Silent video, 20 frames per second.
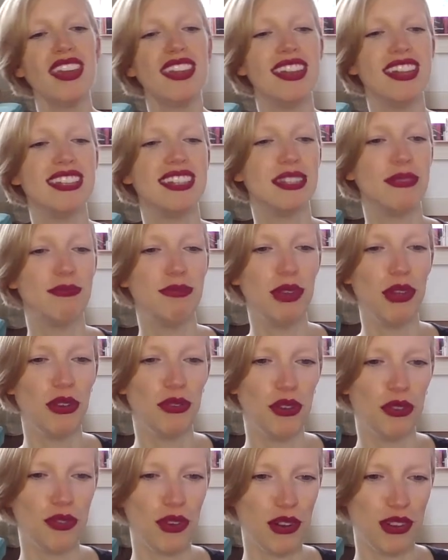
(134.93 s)
This
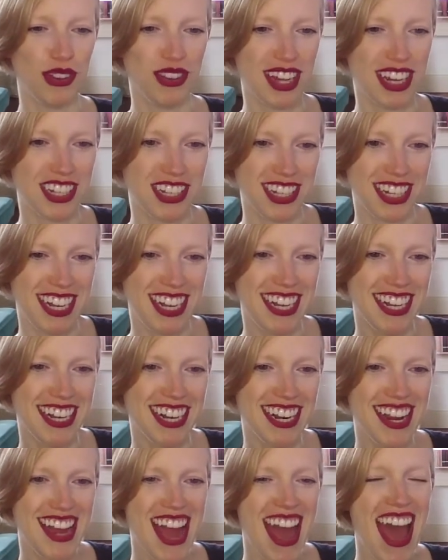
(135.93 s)
beautiful photo session here.
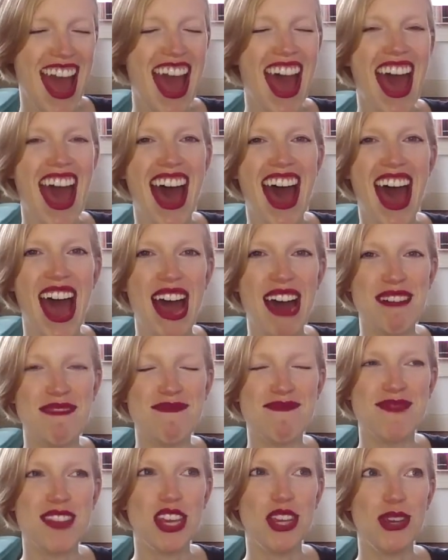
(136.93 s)
Um,